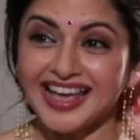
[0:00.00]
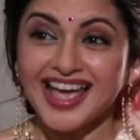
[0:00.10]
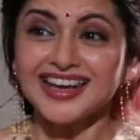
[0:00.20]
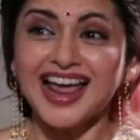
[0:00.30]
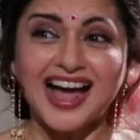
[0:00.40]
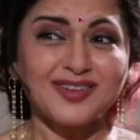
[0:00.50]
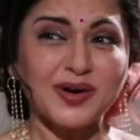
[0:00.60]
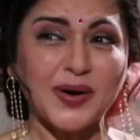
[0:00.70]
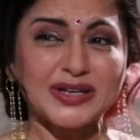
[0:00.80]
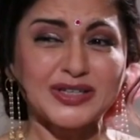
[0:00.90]

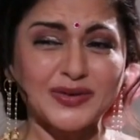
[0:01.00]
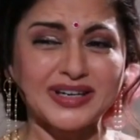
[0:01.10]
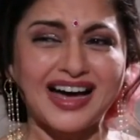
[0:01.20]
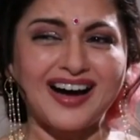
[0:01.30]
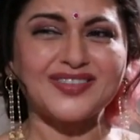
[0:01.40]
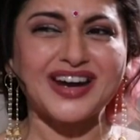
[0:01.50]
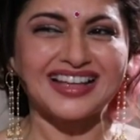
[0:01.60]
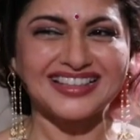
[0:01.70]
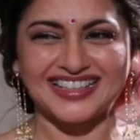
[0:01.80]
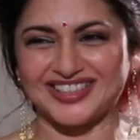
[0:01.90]
going to love
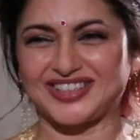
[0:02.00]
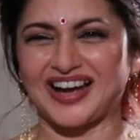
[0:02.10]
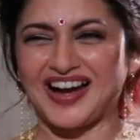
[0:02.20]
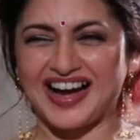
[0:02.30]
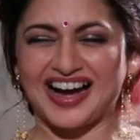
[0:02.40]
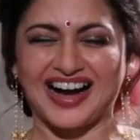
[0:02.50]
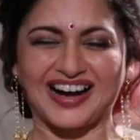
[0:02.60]
Radhe Shyam.